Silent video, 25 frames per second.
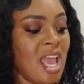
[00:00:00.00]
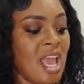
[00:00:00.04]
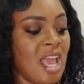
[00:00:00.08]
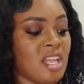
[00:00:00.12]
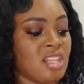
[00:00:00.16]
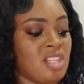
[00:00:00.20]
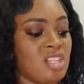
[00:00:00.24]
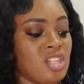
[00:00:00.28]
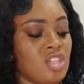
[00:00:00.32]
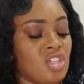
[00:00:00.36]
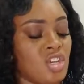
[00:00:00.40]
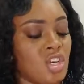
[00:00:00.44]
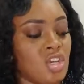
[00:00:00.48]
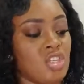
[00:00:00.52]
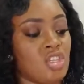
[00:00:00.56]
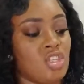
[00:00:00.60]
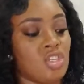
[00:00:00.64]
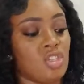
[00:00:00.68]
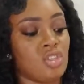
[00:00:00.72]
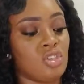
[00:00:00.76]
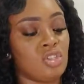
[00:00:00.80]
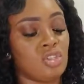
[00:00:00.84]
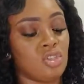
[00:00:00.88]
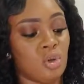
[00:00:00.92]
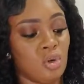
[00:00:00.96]
It is just
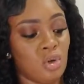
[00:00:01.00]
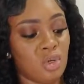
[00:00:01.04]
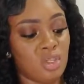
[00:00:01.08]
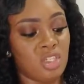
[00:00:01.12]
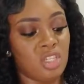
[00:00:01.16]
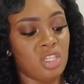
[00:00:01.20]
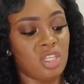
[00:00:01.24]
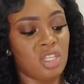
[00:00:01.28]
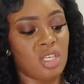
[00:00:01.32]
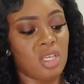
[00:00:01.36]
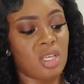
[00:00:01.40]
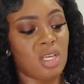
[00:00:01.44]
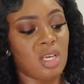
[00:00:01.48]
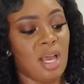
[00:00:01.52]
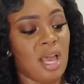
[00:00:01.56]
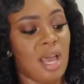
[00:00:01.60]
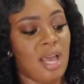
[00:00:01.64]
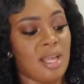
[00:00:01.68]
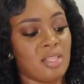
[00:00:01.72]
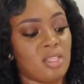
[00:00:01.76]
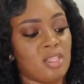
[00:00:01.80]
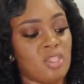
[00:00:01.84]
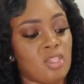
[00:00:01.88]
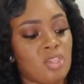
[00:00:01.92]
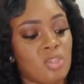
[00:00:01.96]
so chic
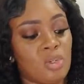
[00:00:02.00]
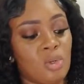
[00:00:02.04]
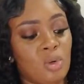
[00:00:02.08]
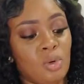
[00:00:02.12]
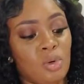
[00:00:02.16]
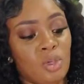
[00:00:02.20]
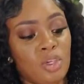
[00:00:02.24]
and so